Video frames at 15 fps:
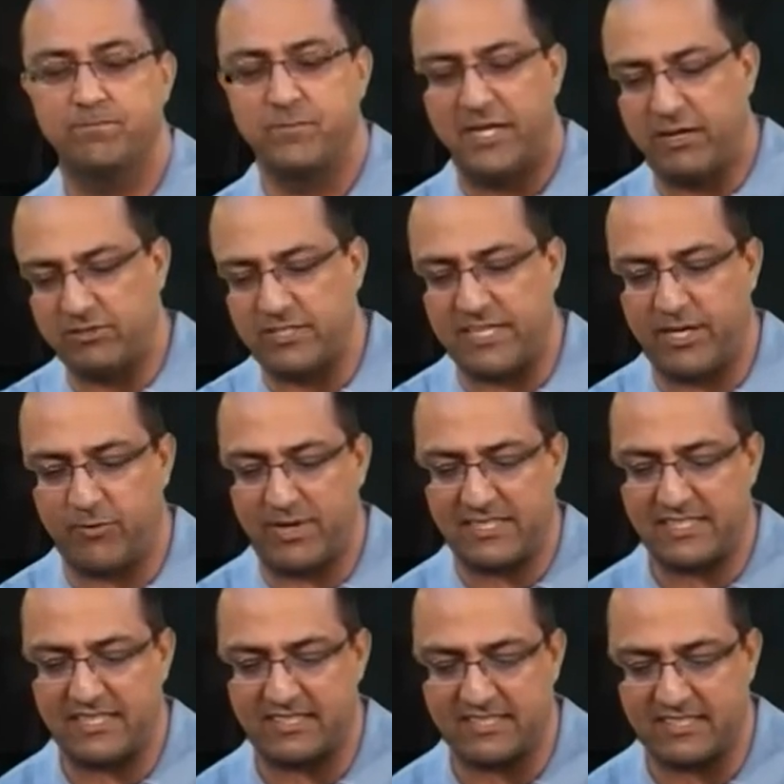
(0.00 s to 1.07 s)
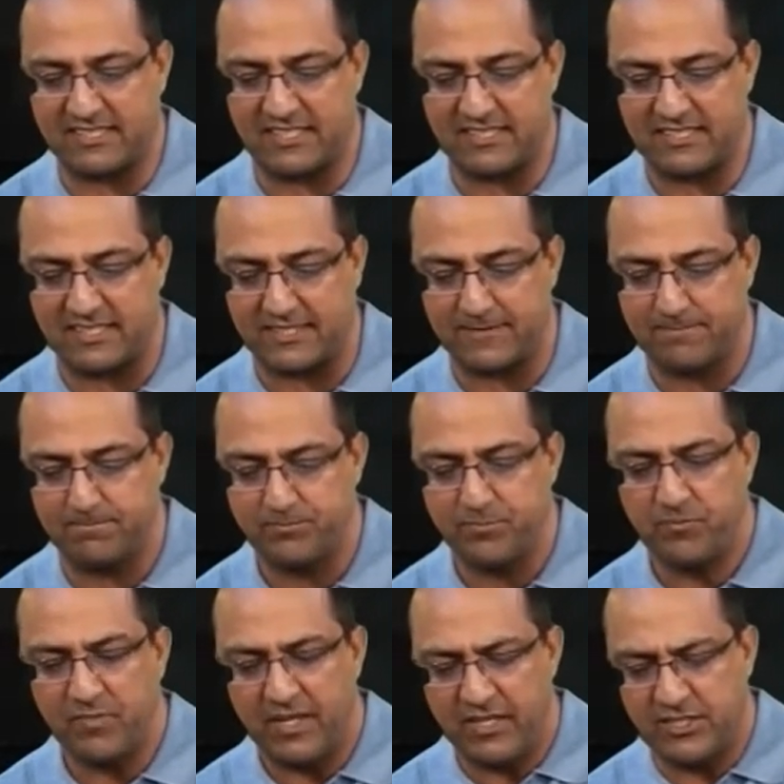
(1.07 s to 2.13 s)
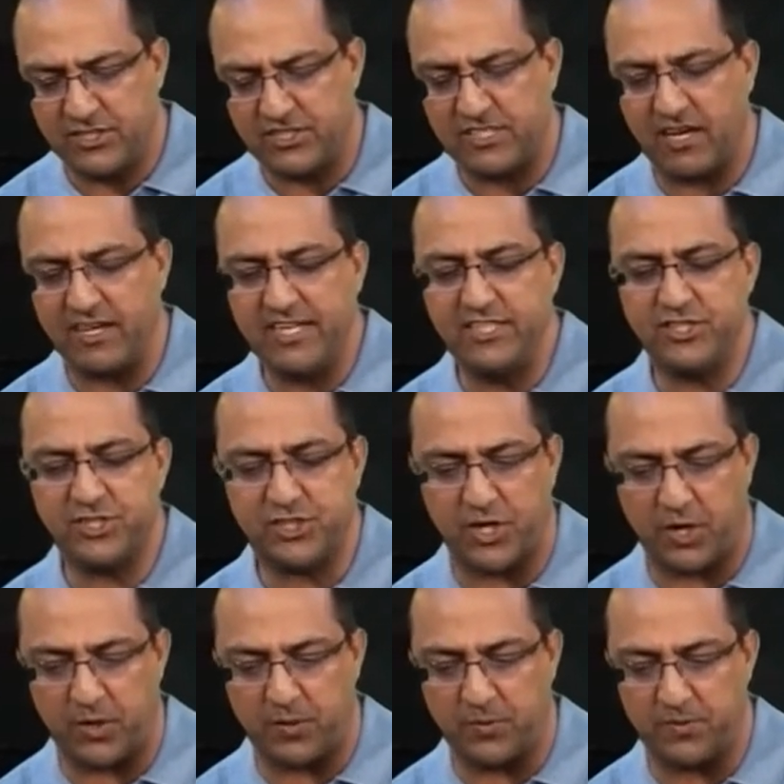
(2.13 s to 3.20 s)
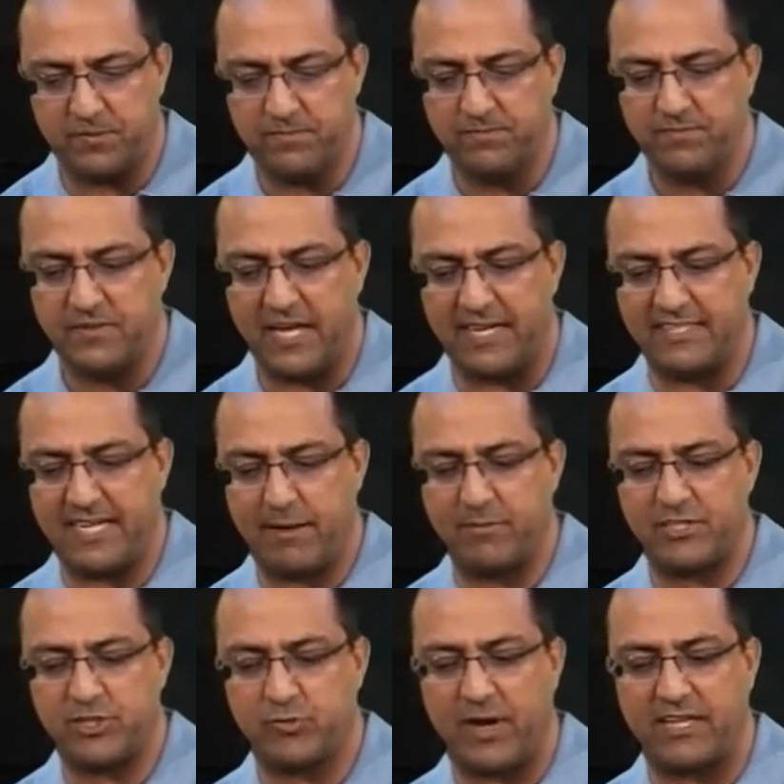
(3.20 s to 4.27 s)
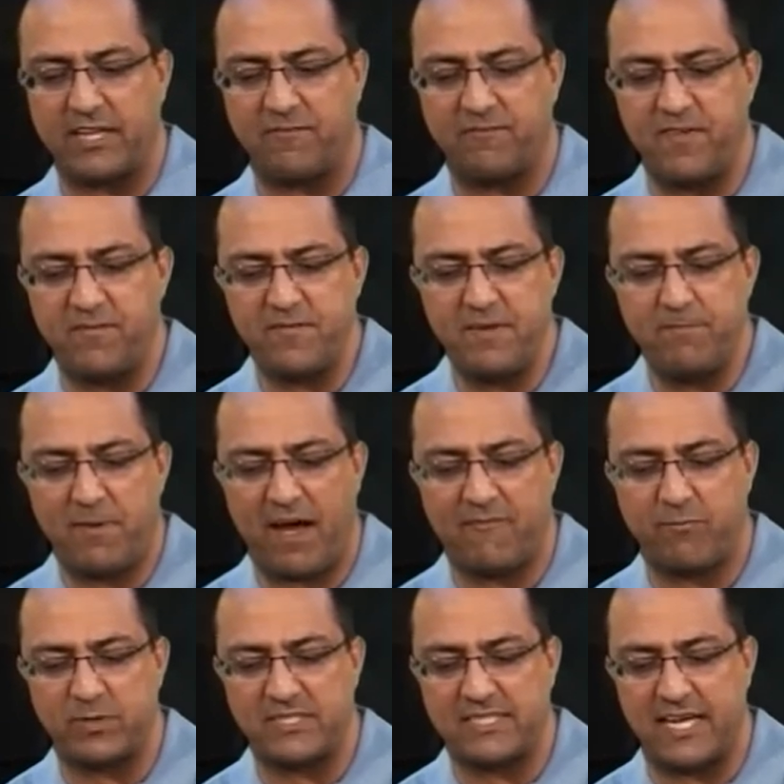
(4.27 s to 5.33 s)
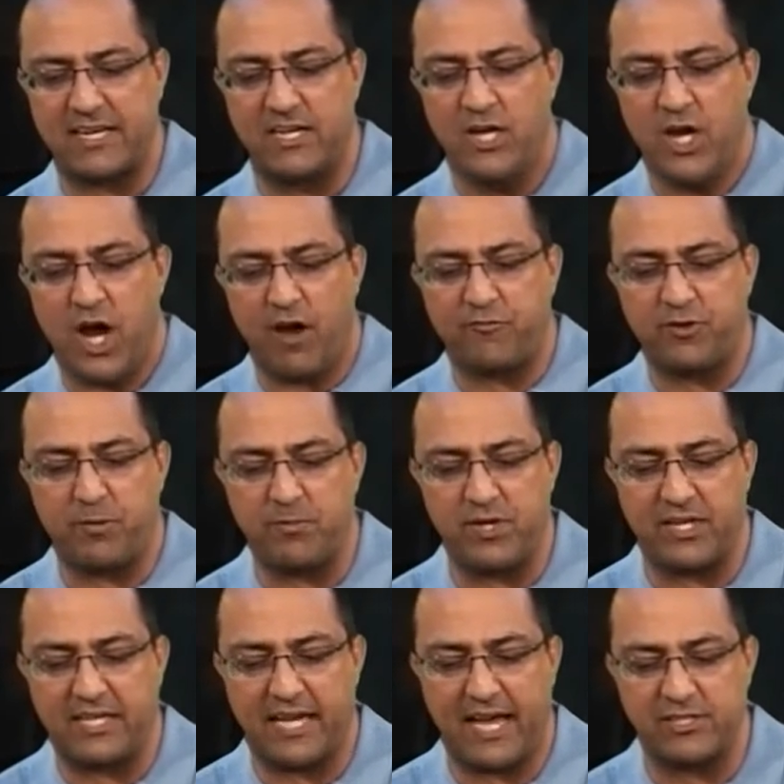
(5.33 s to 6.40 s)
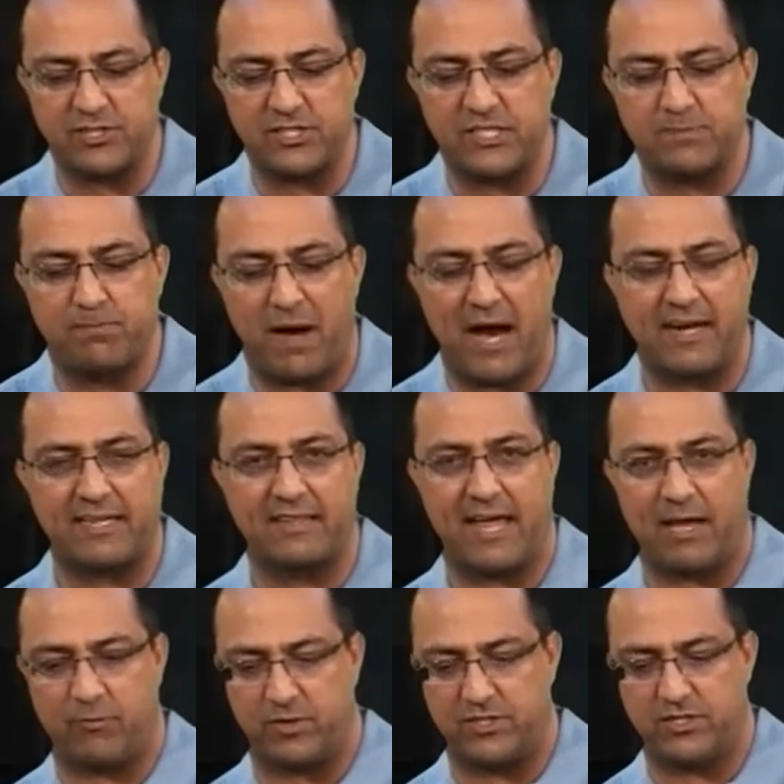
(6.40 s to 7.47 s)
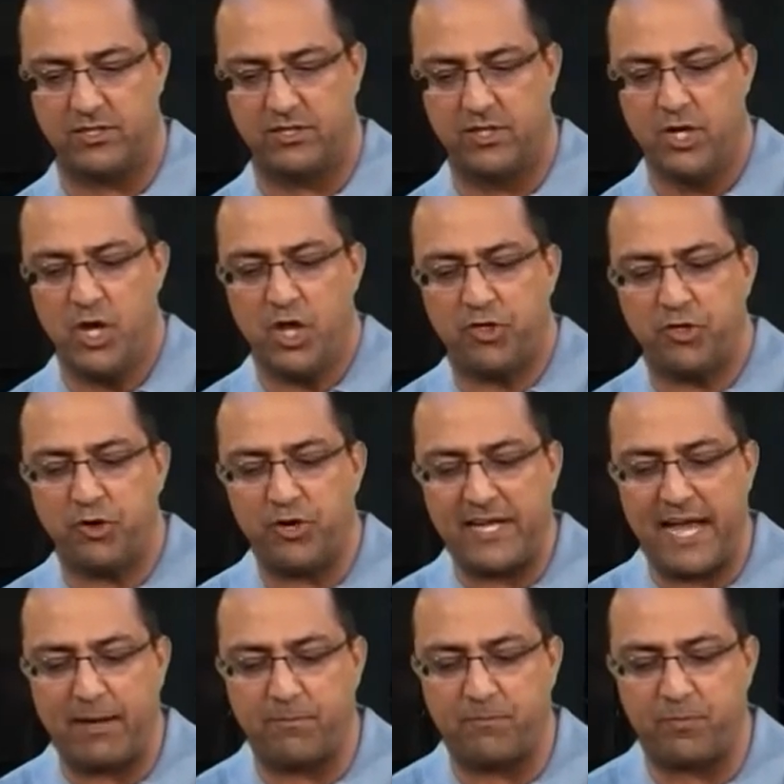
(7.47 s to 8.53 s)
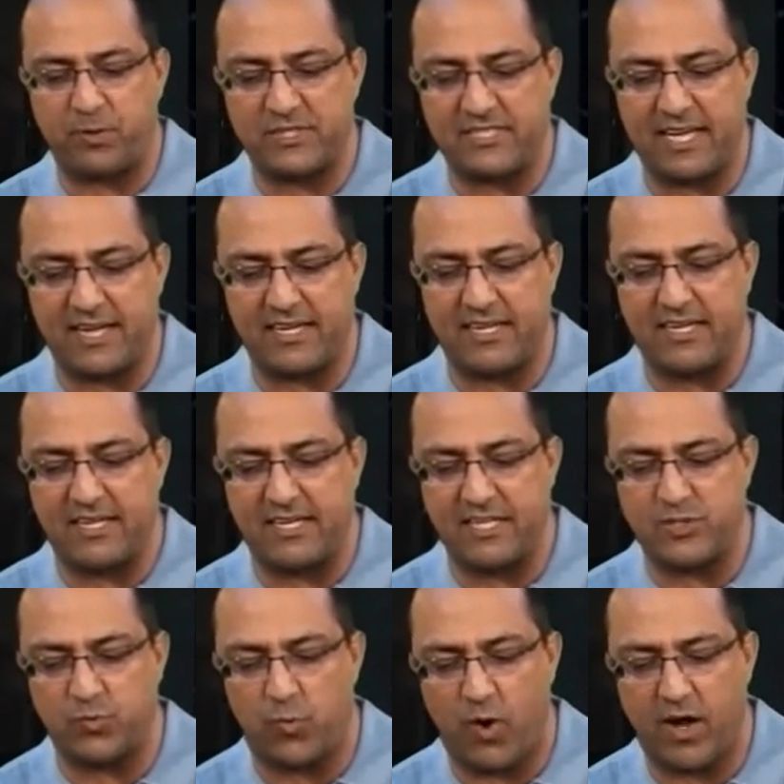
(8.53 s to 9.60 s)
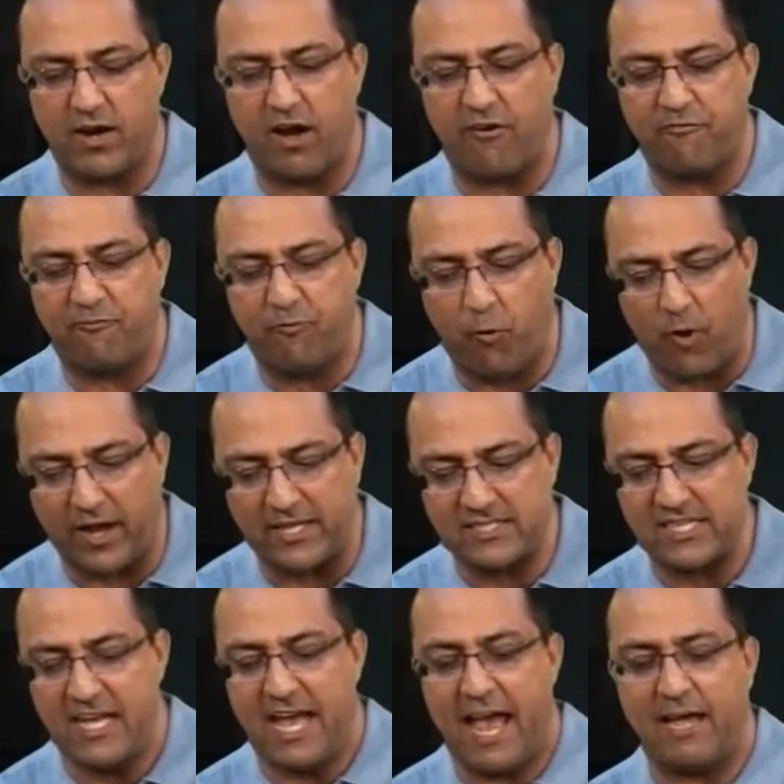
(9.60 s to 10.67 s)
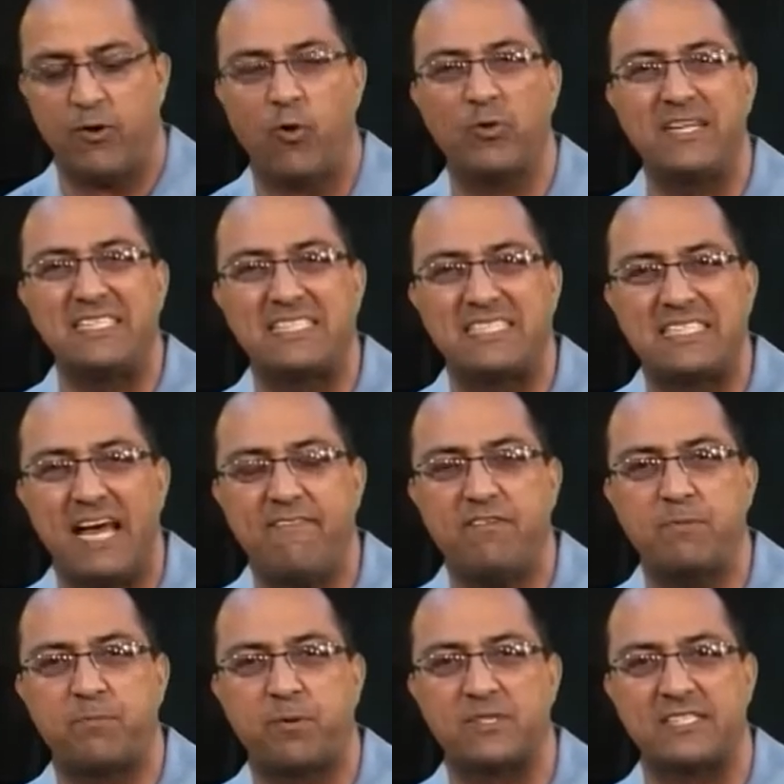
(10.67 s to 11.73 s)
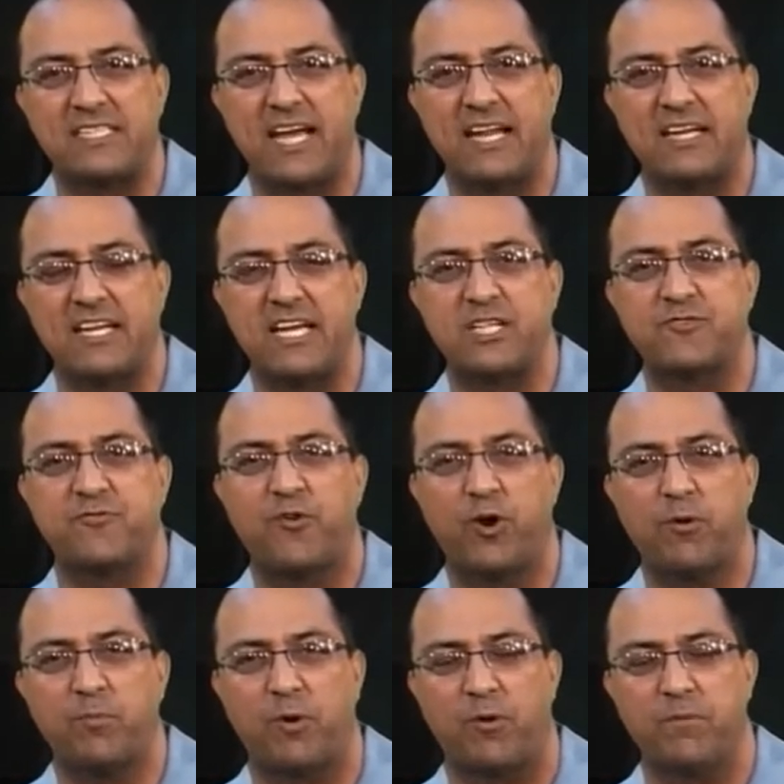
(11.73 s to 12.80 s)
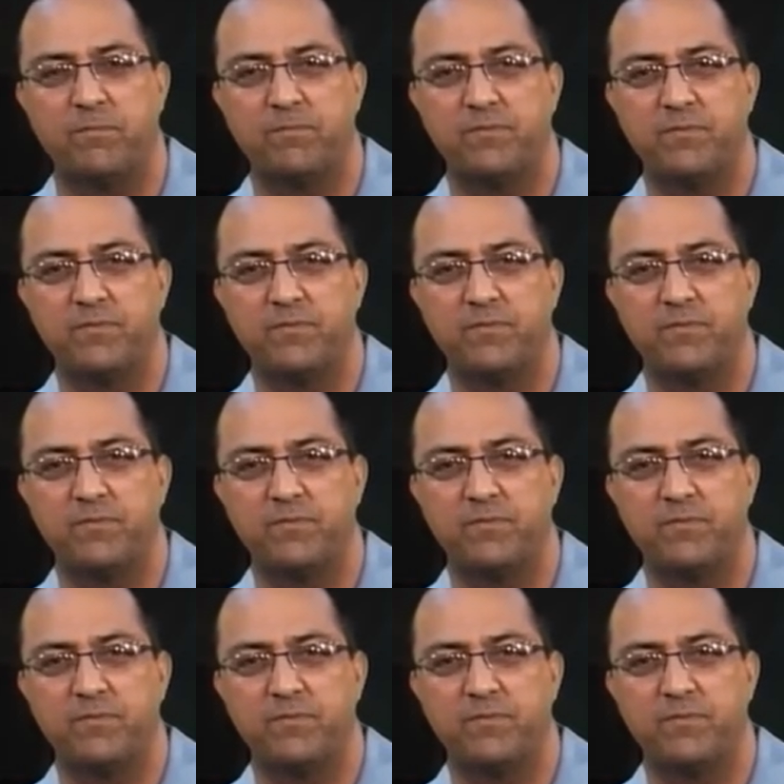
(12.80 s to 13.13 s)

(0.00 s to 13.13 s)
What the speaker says: Here's an interesting statistic. Studies showed and demonstrate that 55% of communication is body language, 38% is one of voice, and only 7% is verbal.